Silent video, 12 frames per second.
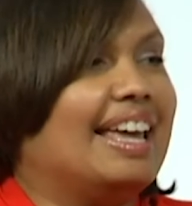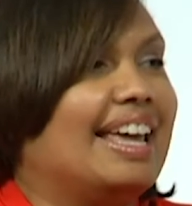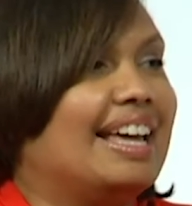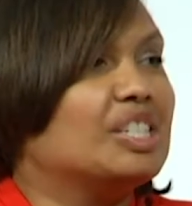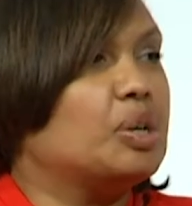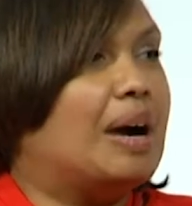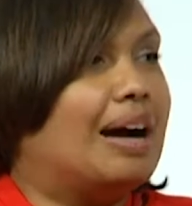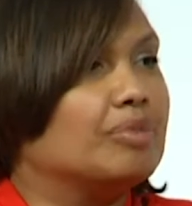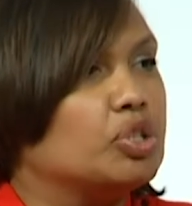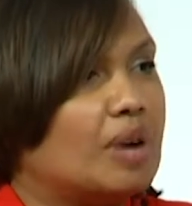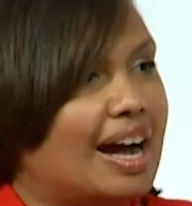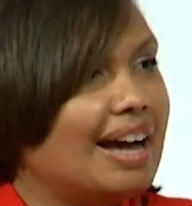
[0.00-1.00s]
And so
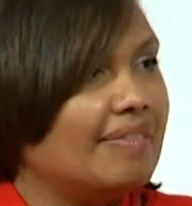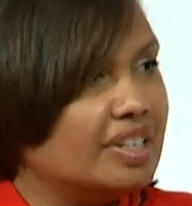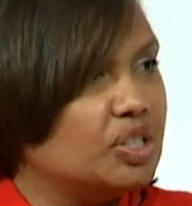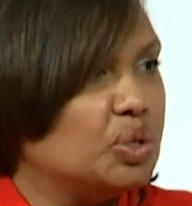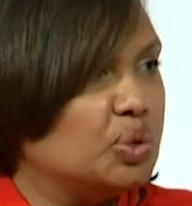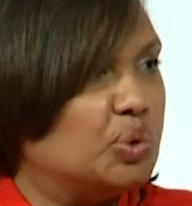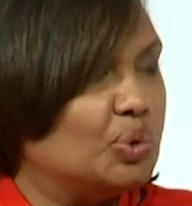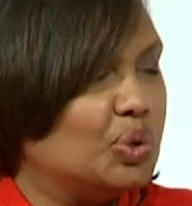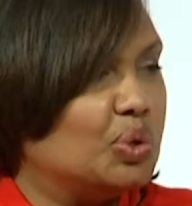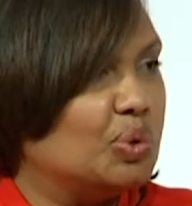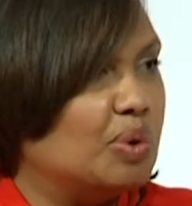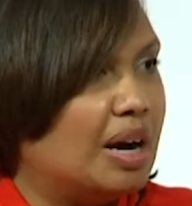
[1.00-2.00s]
I'm driving
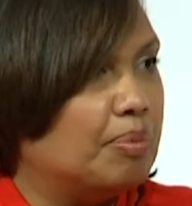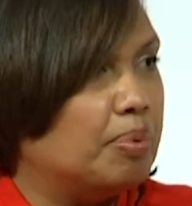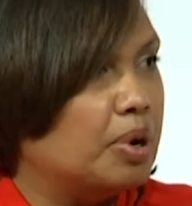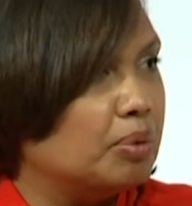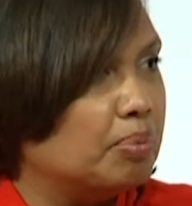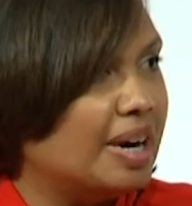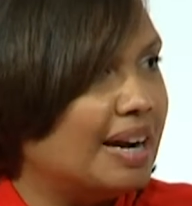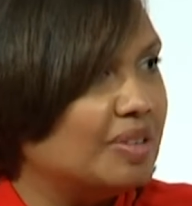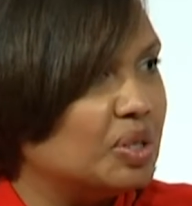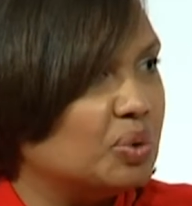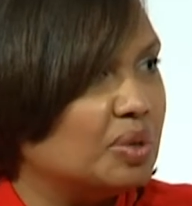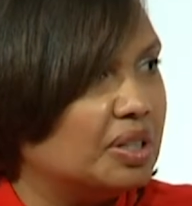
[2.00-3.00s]
to her
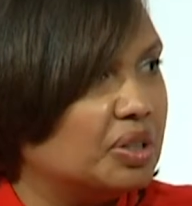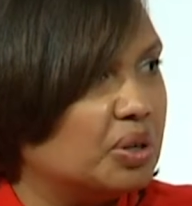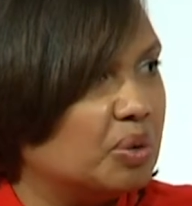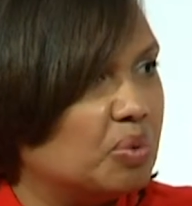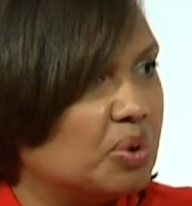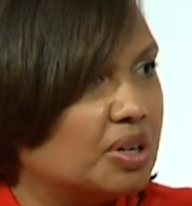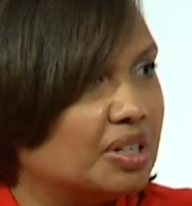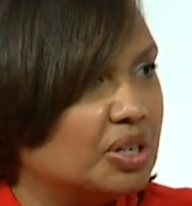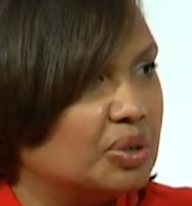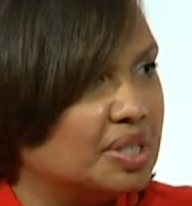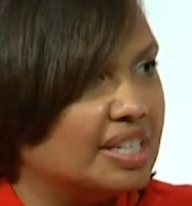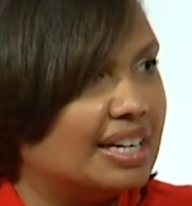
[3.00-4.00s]
private school in Third Ward in
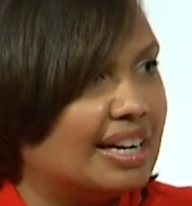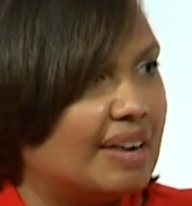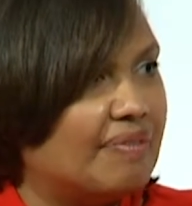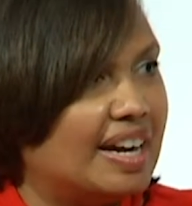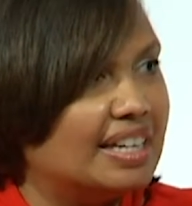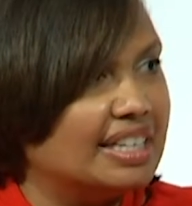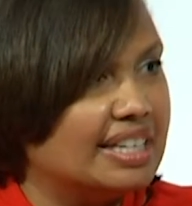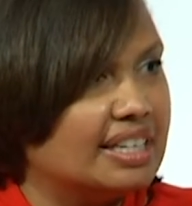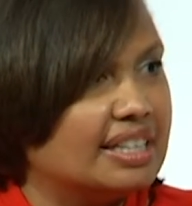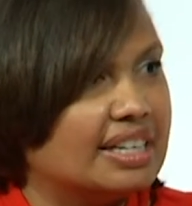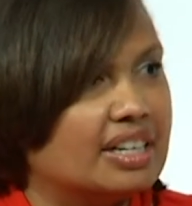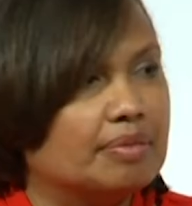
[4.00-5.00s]
Houston, and I finally
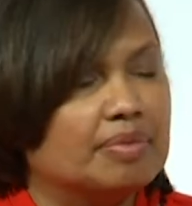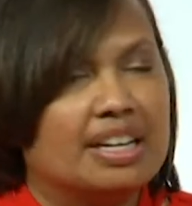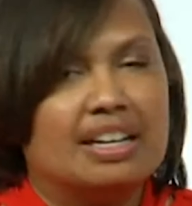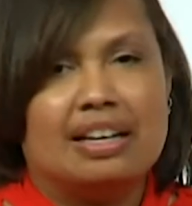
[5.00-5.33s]
get there.